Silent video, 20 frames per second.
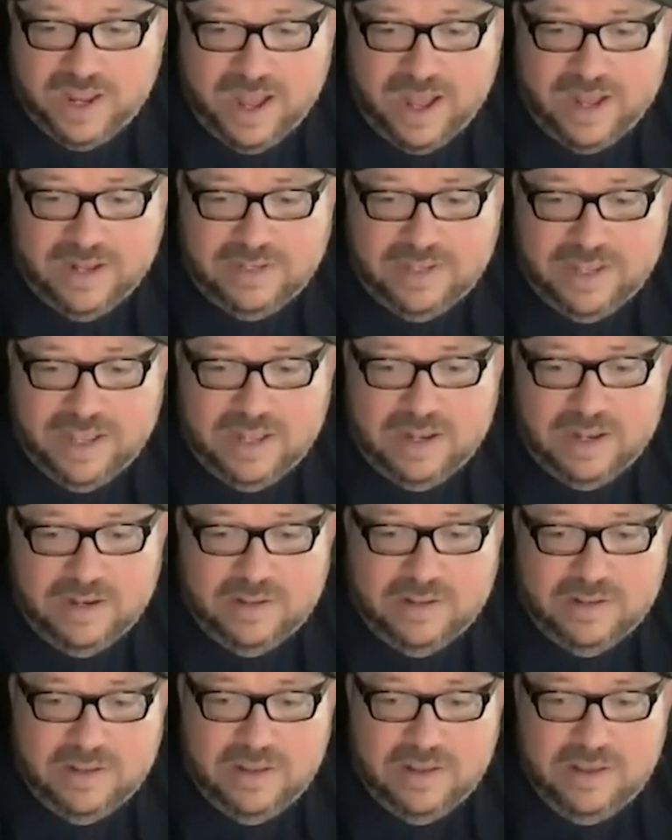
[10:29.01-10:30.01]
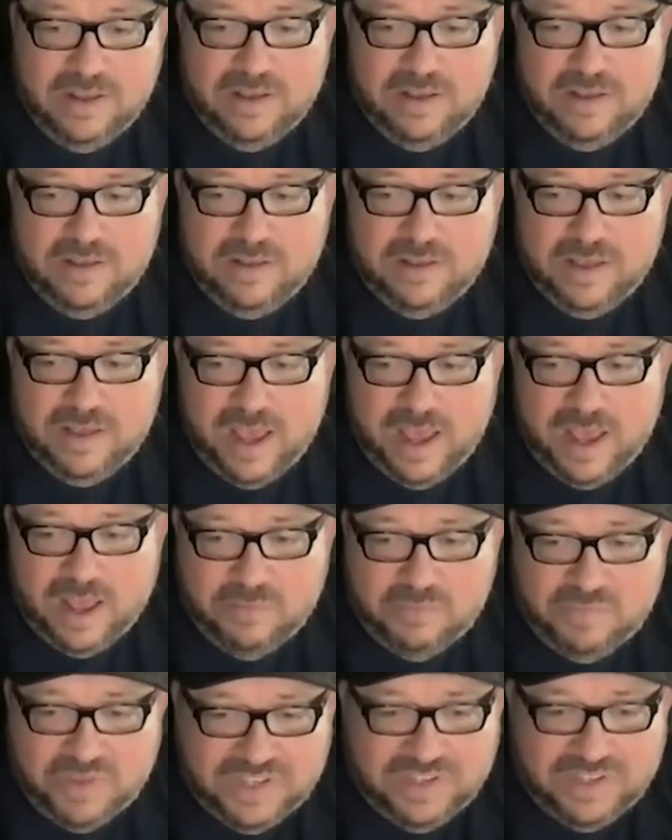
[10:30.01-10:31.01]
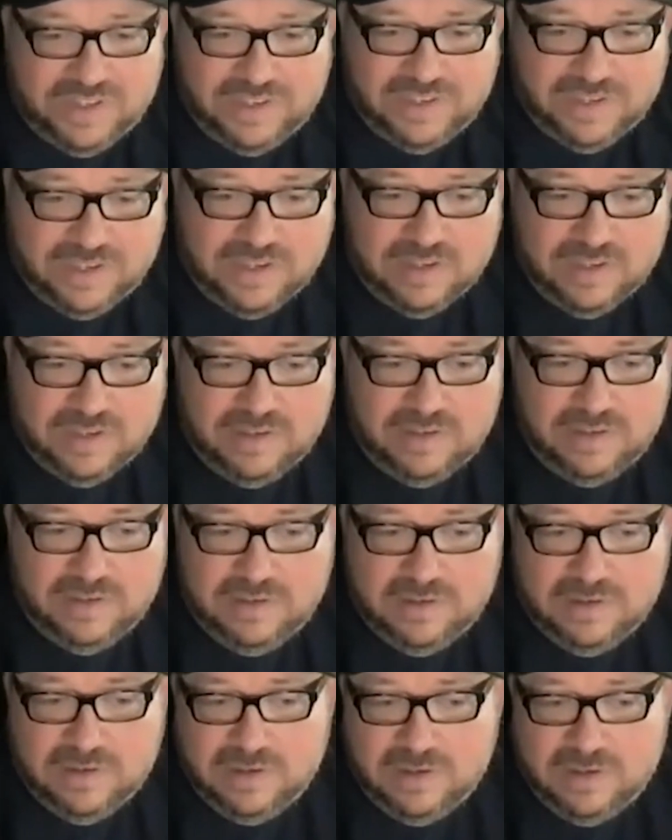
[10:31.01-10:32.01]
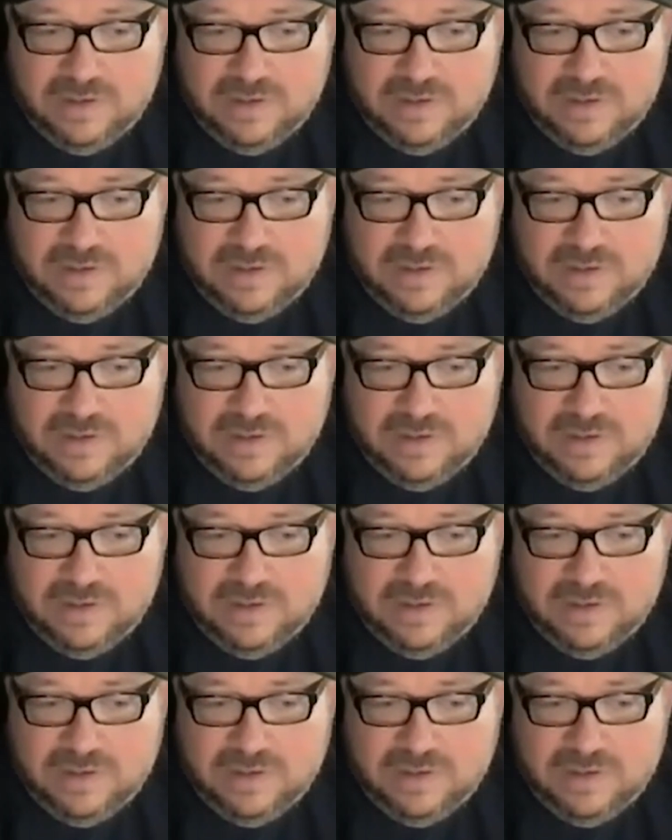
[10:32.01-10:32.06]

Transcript: content and businesses